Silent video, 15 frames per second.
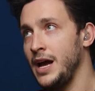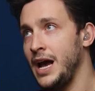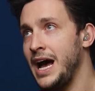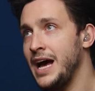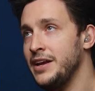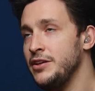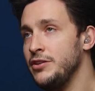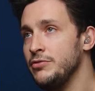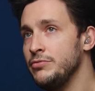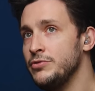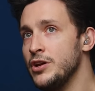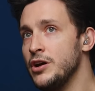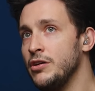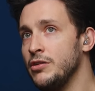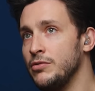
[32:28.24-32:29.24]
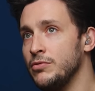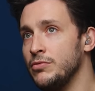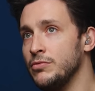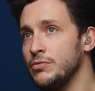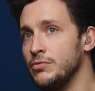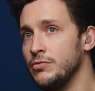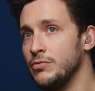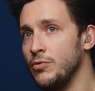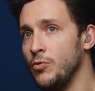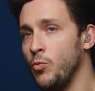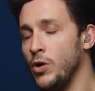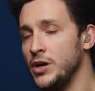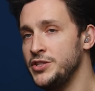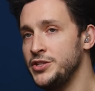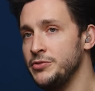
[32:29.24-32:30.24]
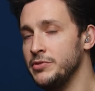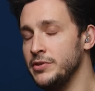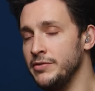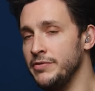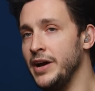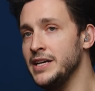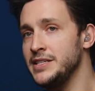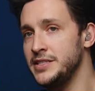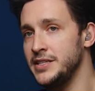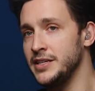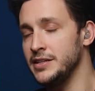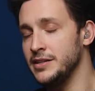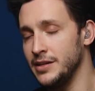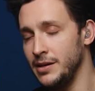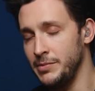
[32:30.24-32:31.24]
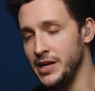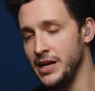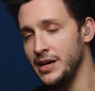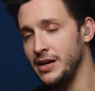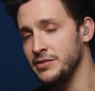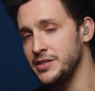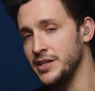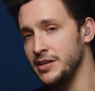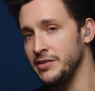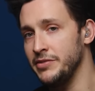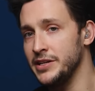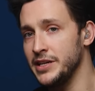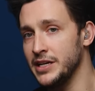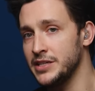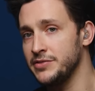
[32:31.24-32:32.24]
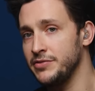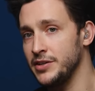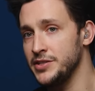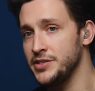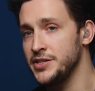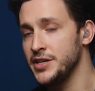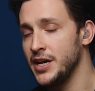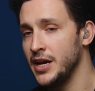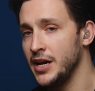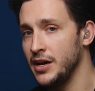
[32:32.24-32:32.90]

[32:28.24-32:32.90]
How do you know what to invest in? I mean, outside of index funds.